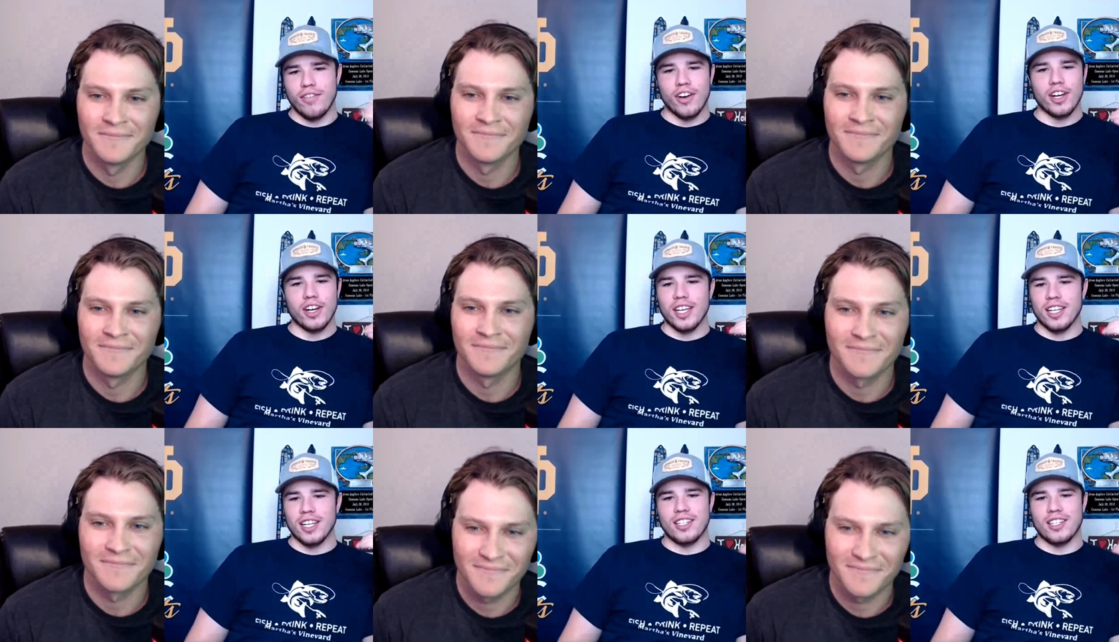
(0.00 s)

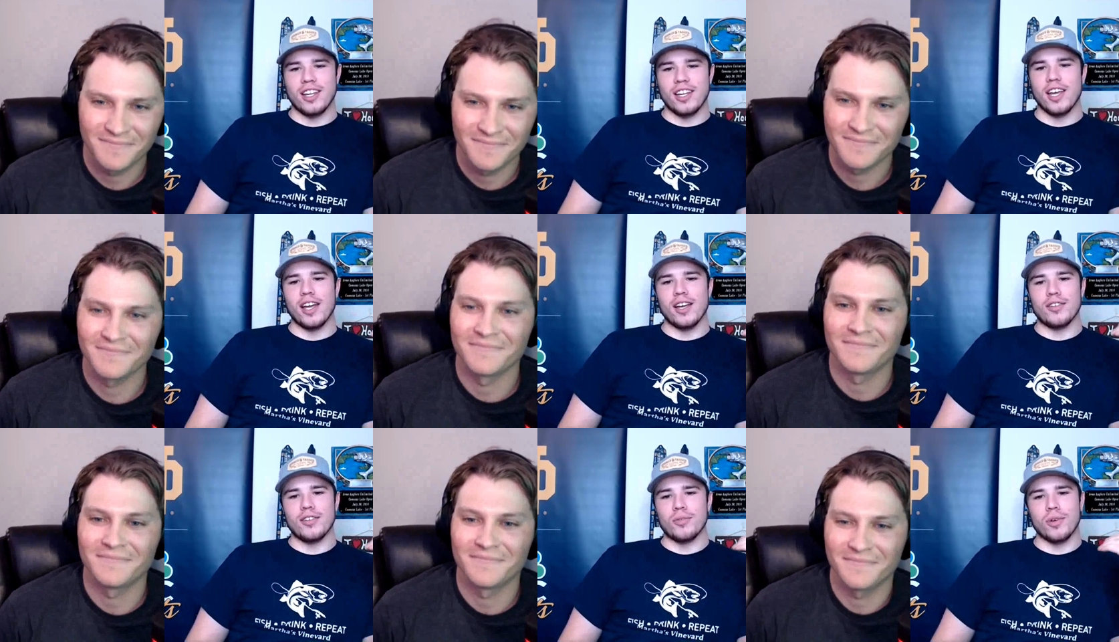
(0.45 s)
Speaker 1: funky
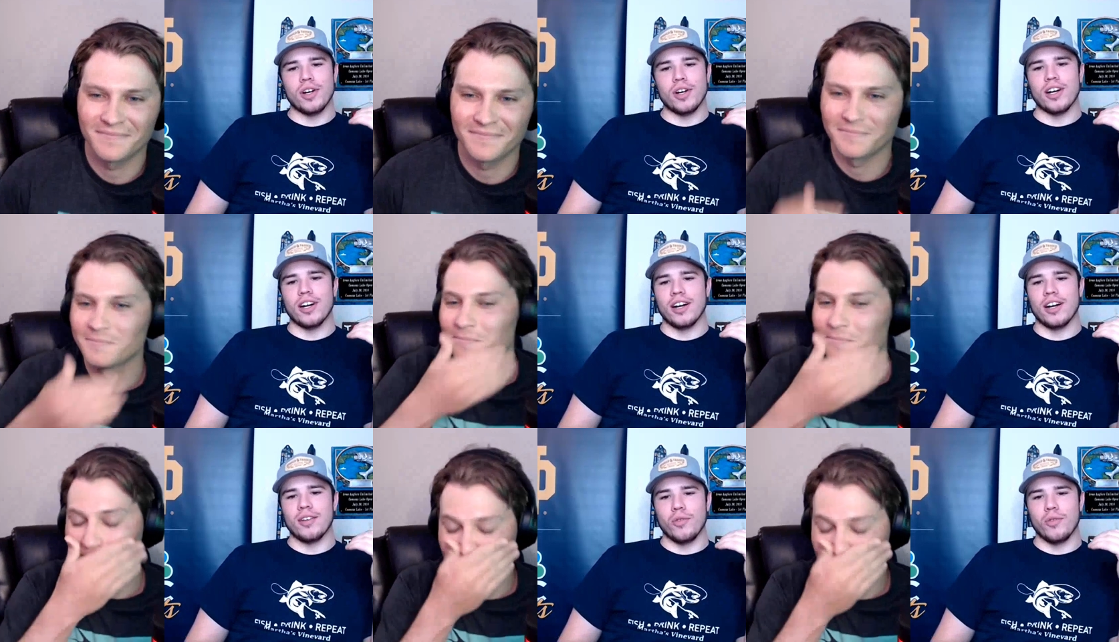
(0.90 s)
stage
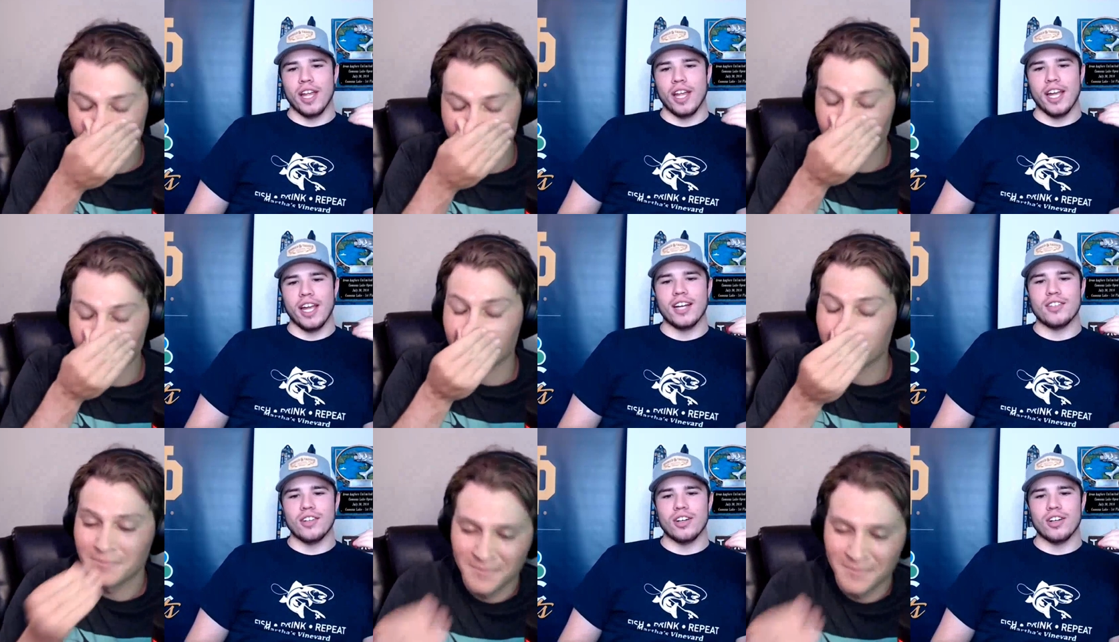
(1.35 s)
where
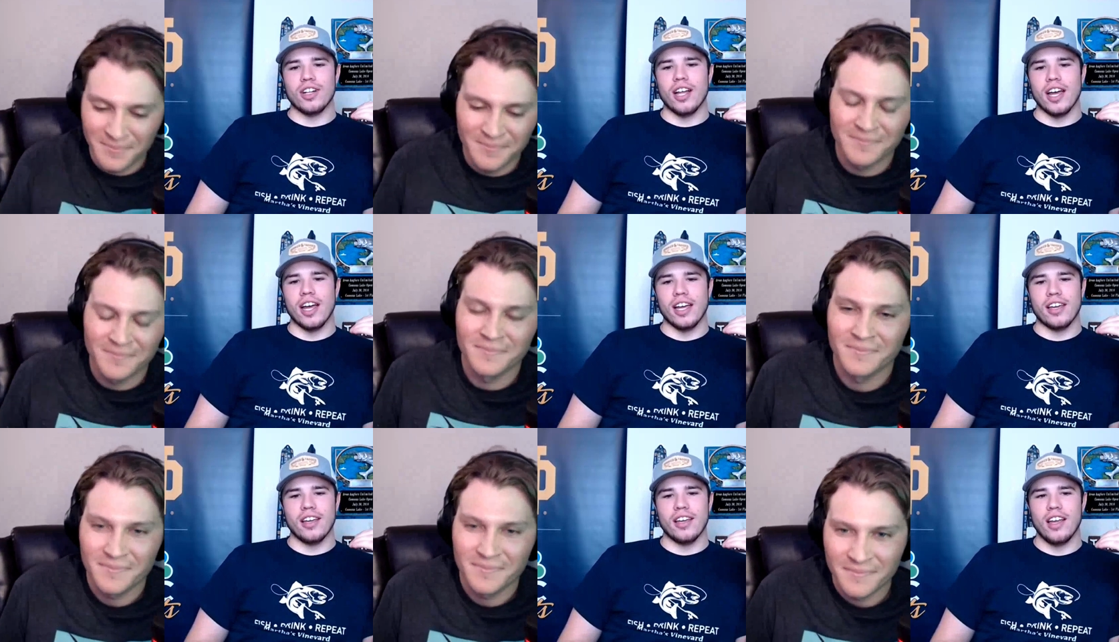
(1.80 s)
lakes
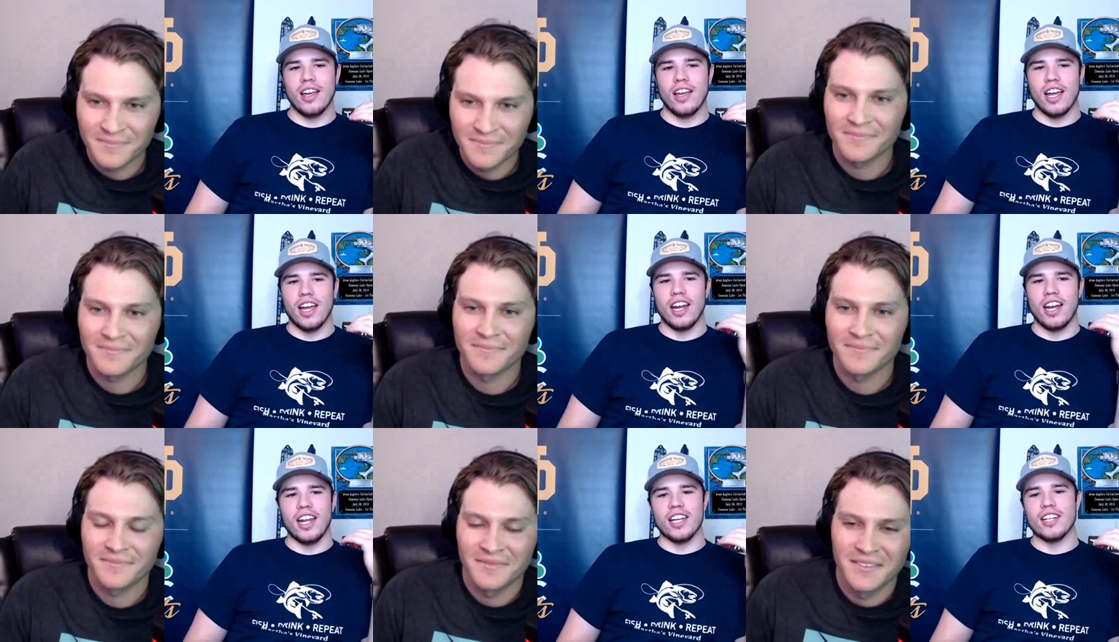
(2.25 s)
are like
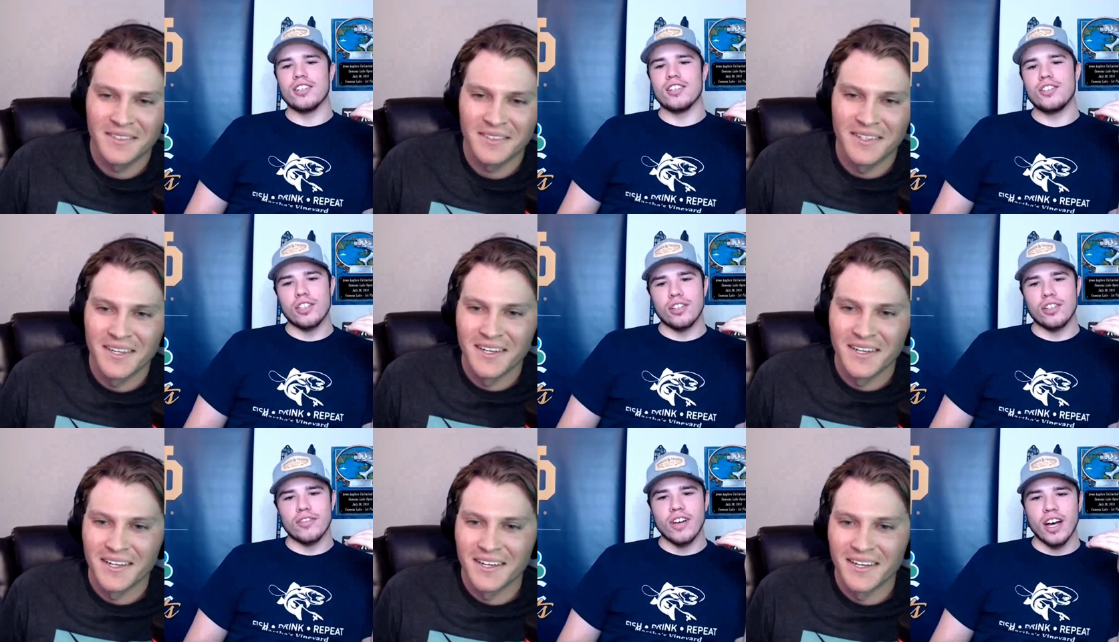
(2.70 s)
an
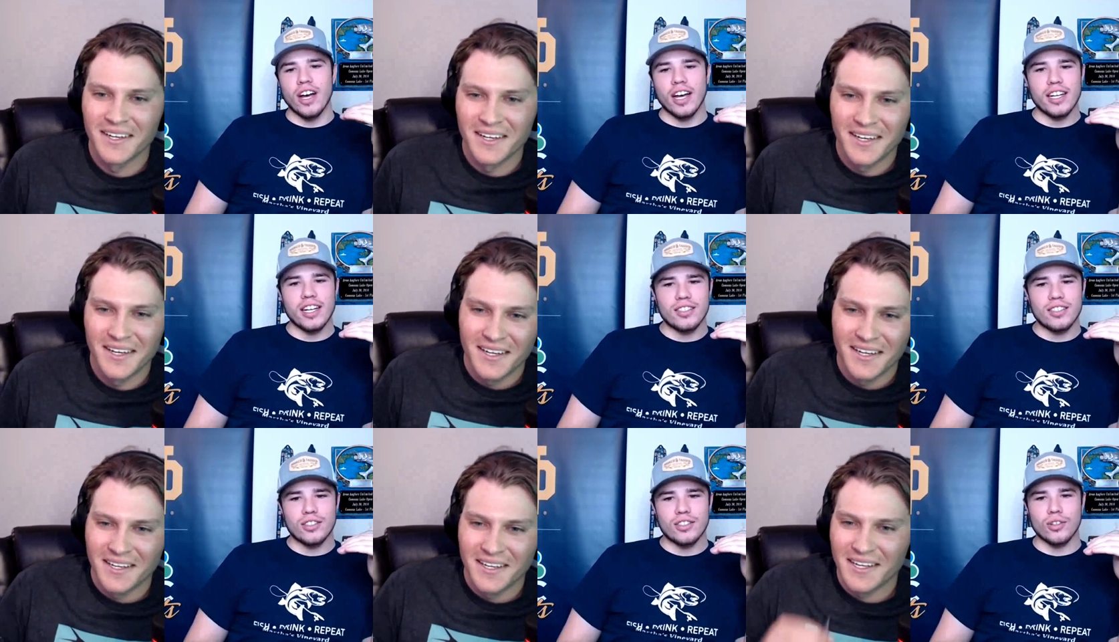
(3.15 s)
inch of
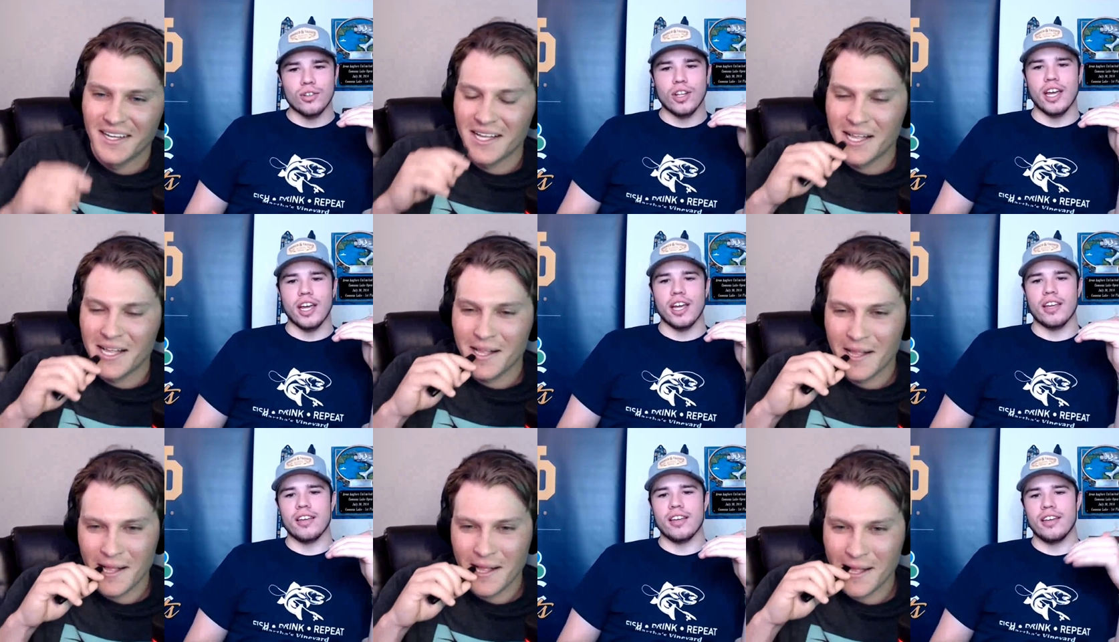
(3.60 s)
ice
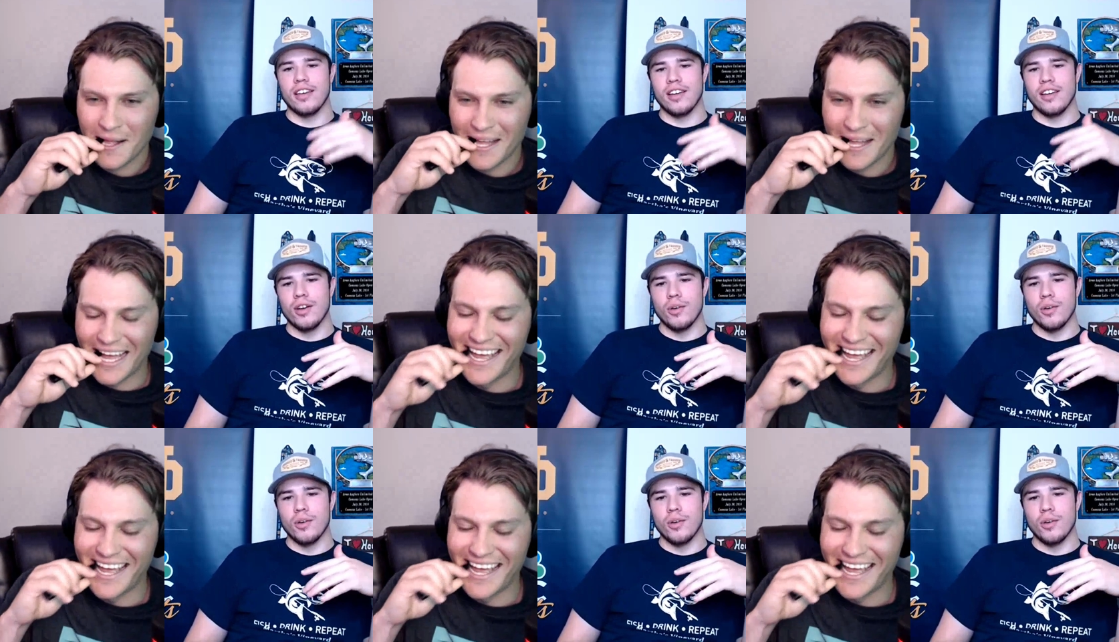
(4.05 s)
or like,